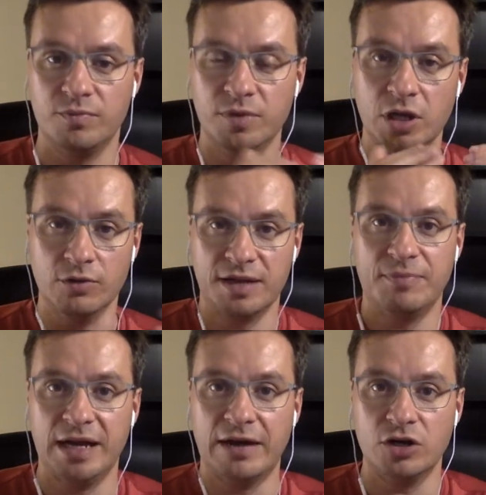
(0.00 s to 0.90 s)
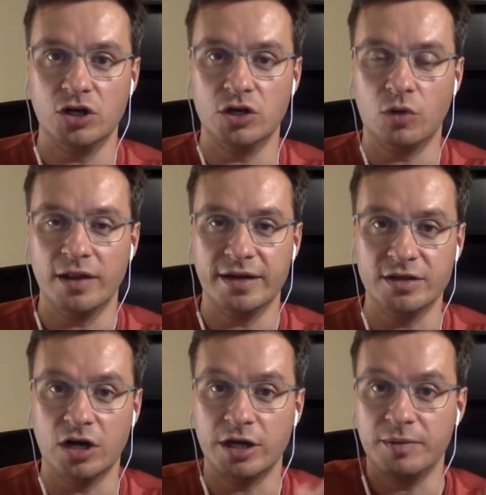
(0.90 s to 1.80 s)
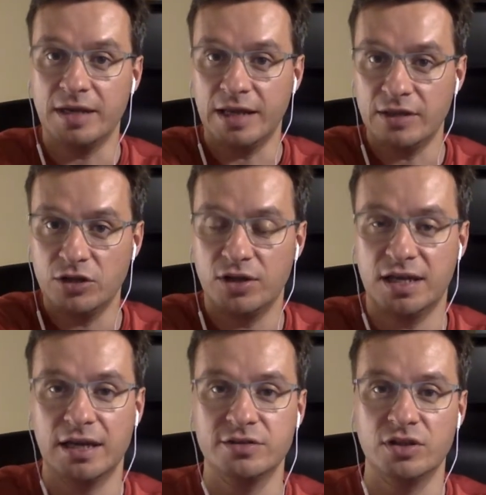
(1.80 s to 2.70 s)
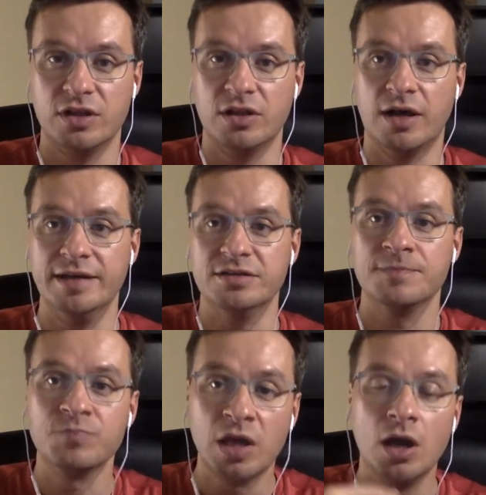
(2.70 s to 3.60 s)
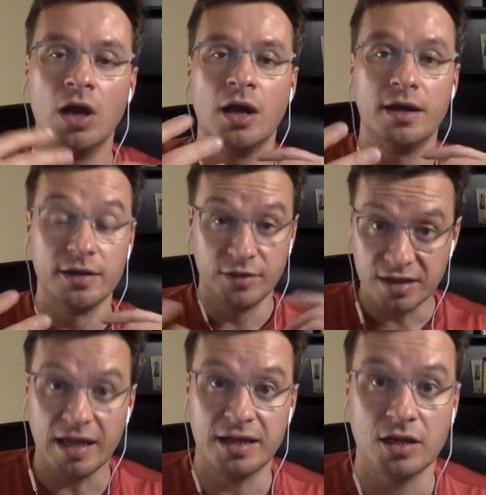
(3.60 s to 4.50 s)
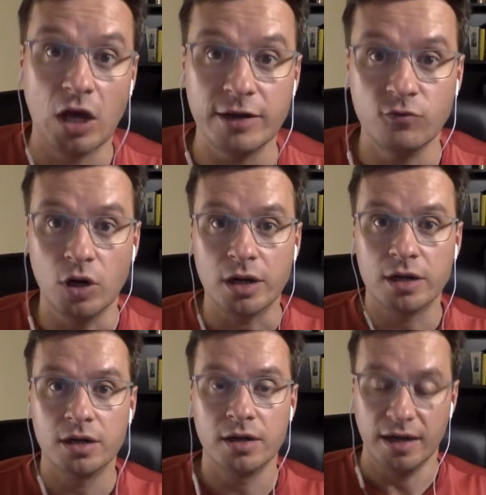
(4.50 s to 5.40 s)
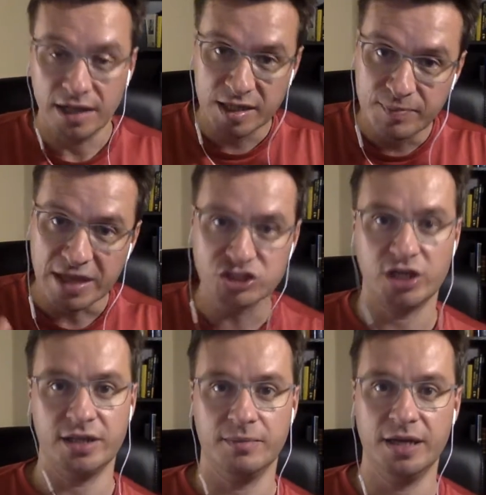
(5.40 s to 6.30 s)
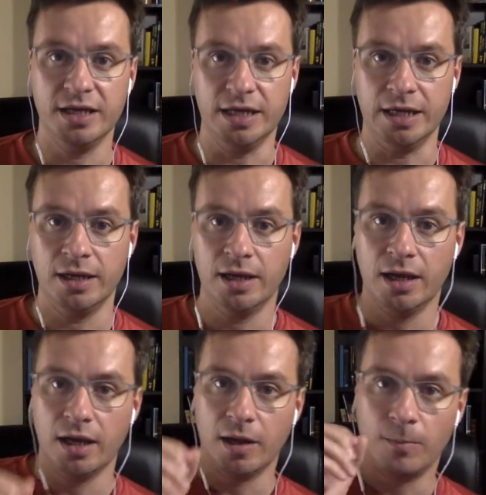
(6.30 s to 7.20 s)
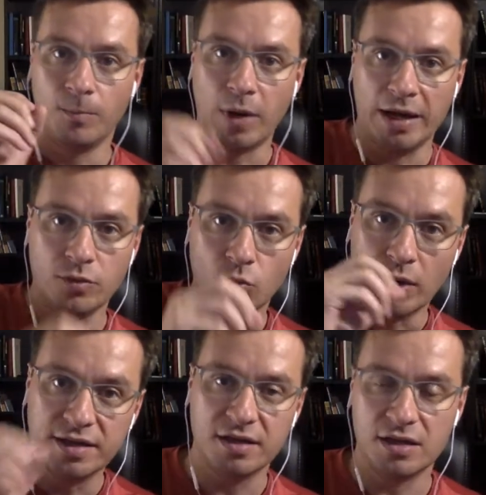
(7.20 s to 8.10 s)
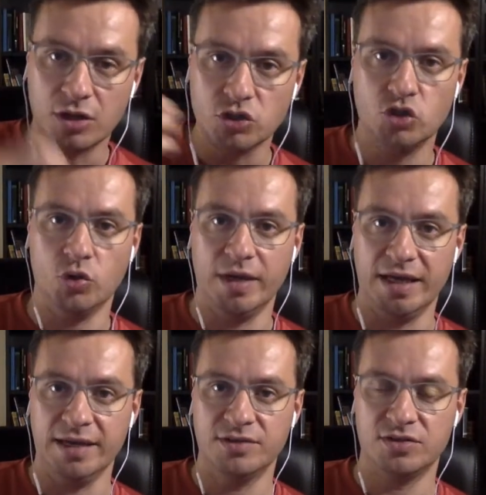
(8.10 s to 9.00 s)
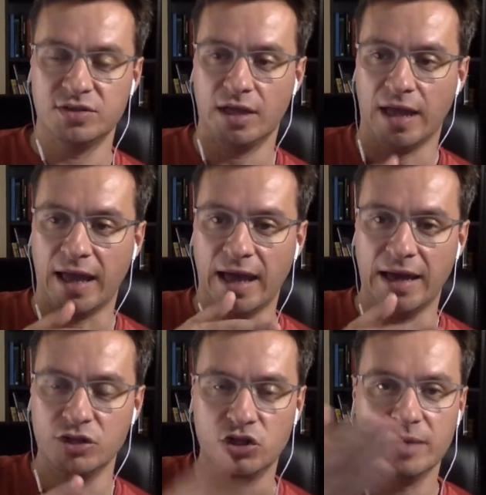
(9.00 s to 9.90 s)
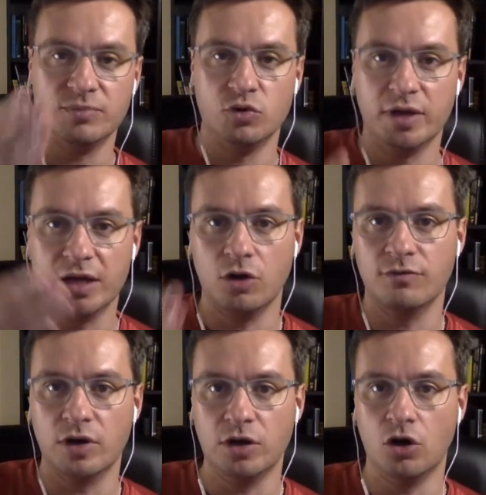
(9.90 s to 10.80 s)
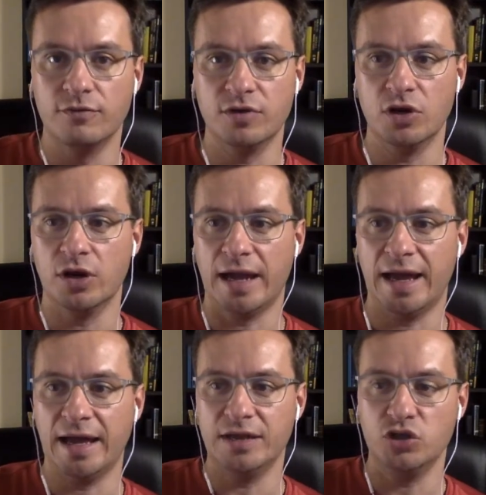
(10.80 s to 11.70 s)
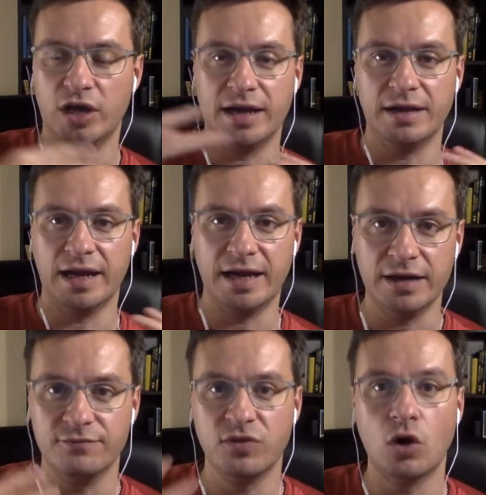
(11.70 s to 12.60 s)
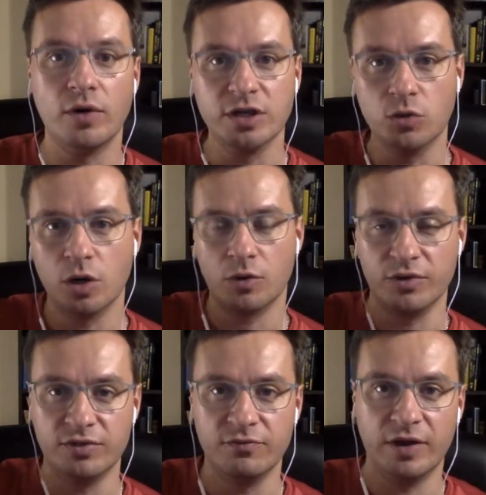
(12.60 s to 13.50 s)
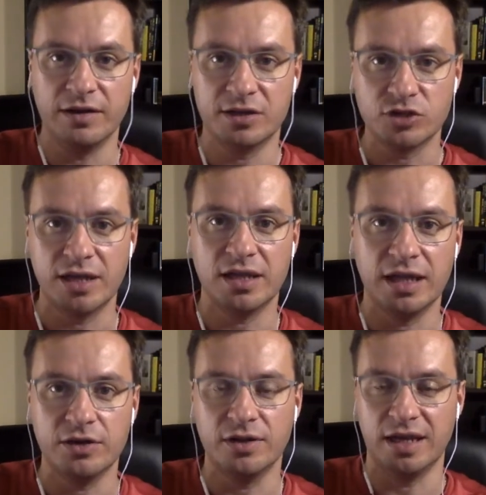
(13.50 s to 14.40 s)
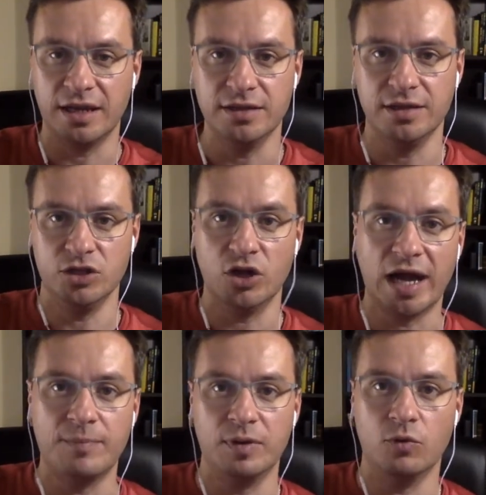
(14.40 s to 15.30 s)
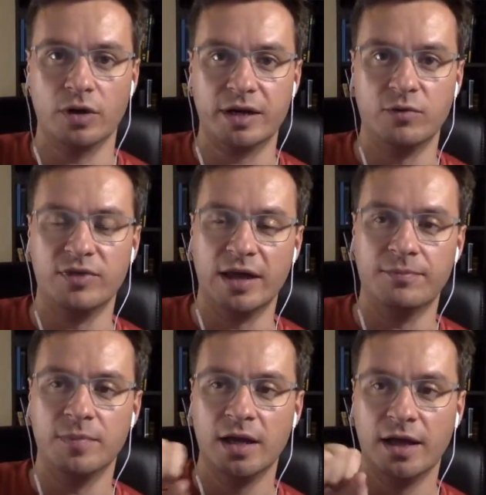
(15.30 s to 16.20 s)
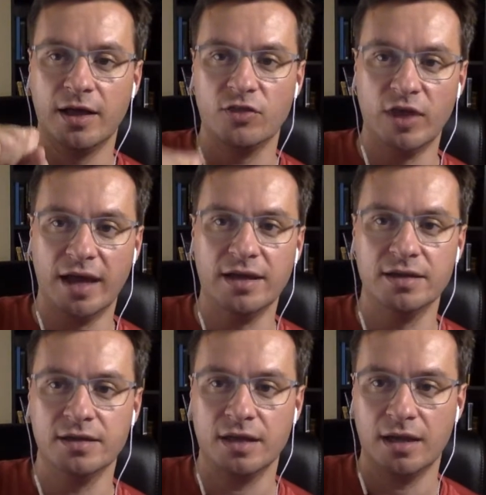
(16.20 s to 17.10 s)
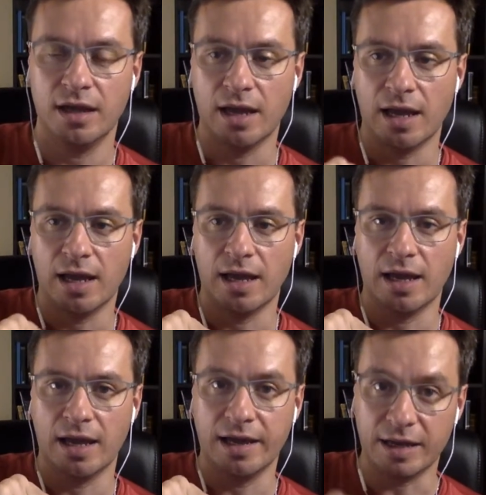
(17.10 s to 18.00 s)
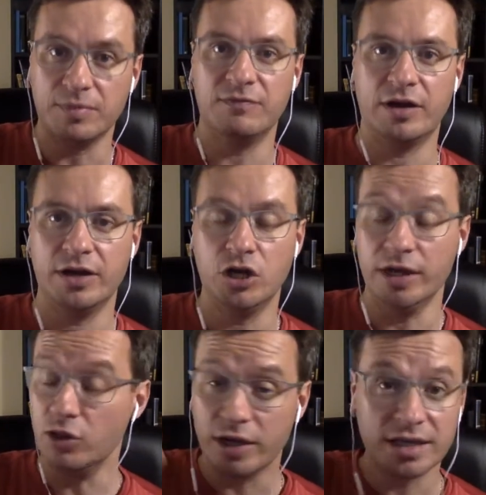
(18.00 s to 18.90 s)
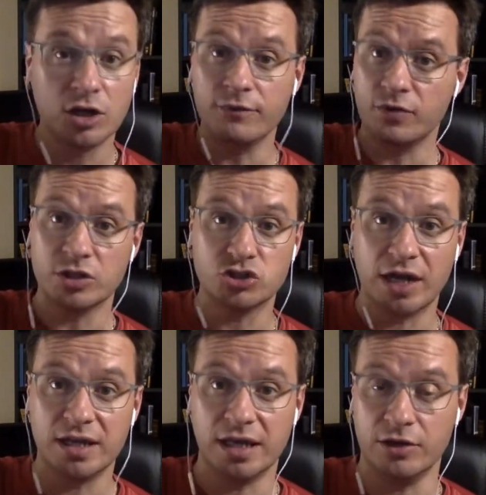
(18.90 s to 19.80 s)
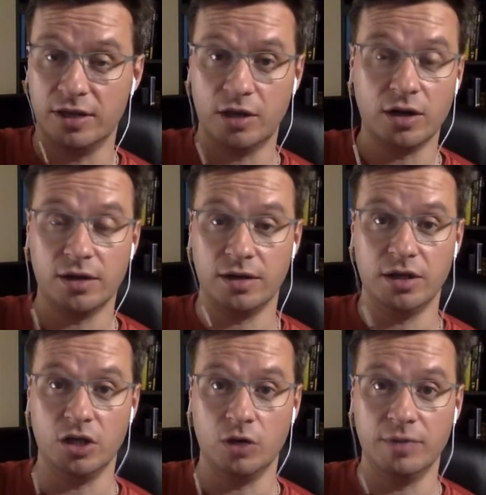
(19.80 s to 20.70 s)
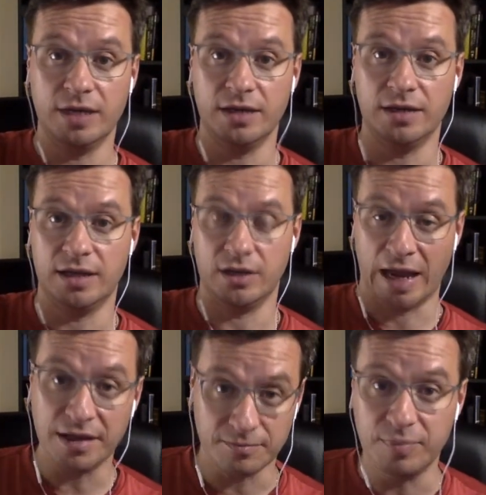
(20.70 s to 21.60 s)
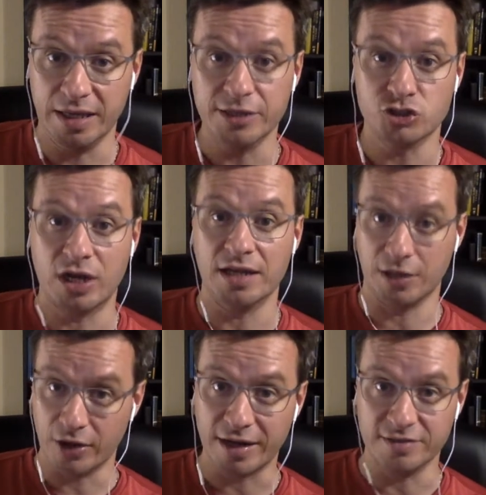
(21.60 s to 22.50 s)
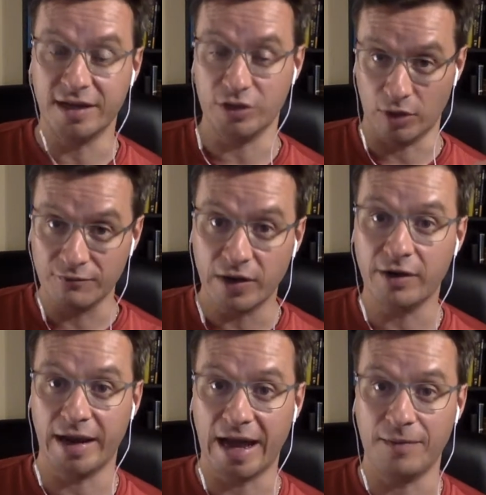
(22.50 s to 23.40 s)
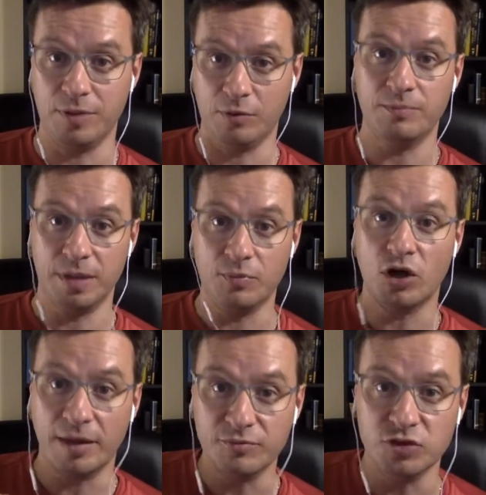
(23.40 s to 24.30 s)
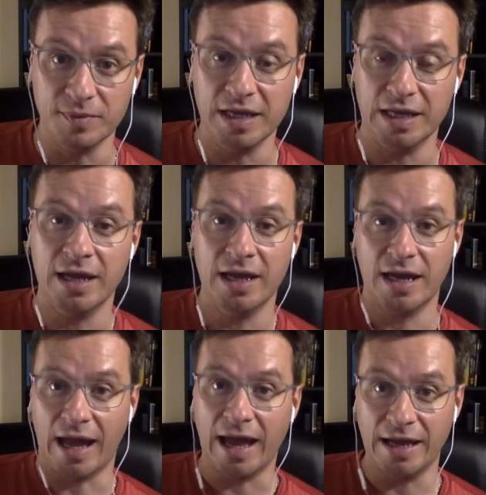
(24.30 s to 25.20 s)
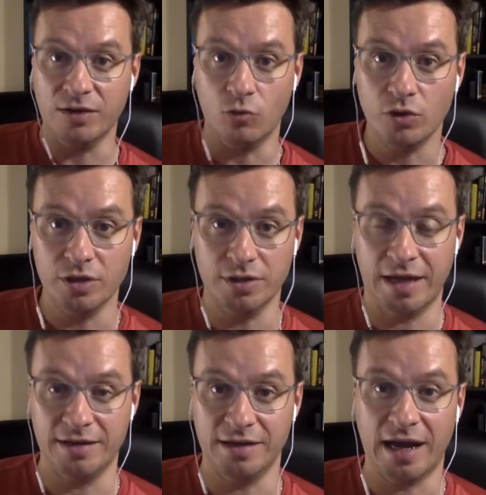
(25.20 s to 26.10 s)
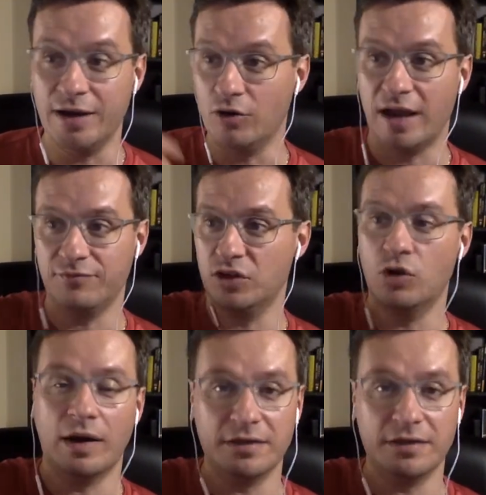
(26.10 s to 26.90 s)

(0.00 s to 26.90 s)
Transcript: you know, spit out a good quality document, and then you can send it to the client. This takes a lot of work, especially at the beginning. But once you start doing it, and you keep doing it over and over, and you kind of get a flow, and you work with various translators, and you're happy working with them, then it can be very good. Look, it's good for the translators there, you know, because as being a translator, I can tell you, I'm very happy when people come to me, and I don't have to go